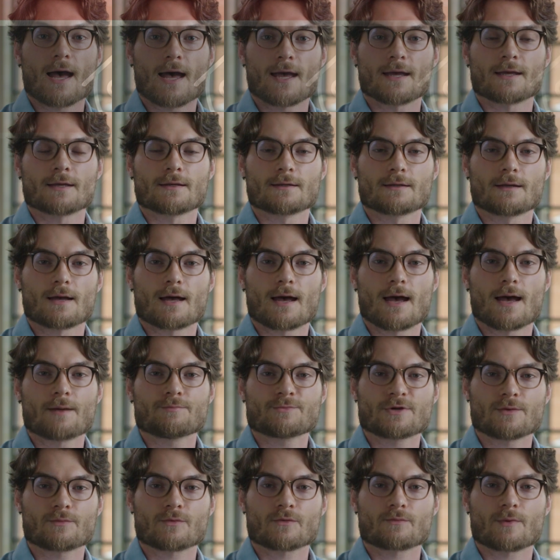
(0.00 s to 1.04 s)
Hi, I'm
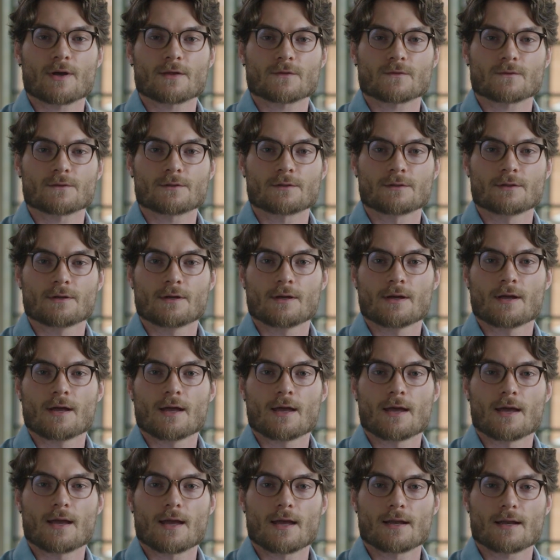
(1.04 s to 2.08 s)
Jim Sponsel,
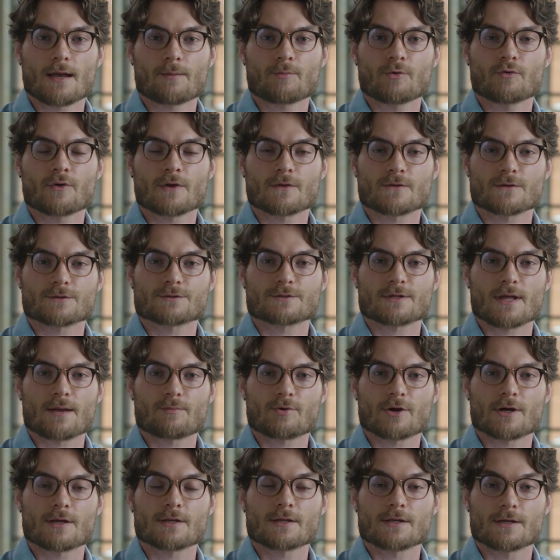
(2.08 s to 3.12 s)
and I'm a research
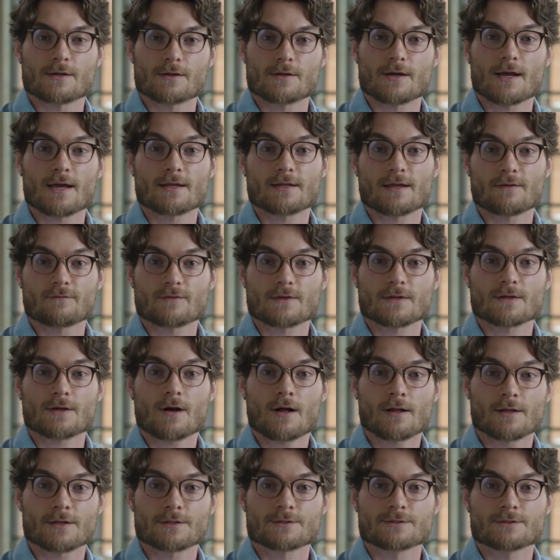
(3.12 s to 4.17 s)
librarian here at Davidson
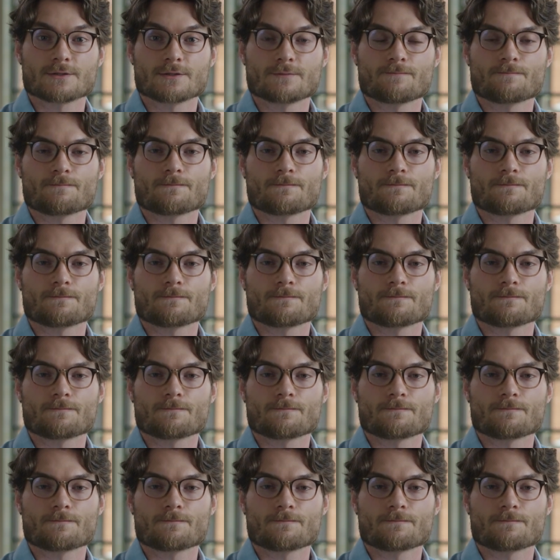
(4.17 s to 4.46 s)
College.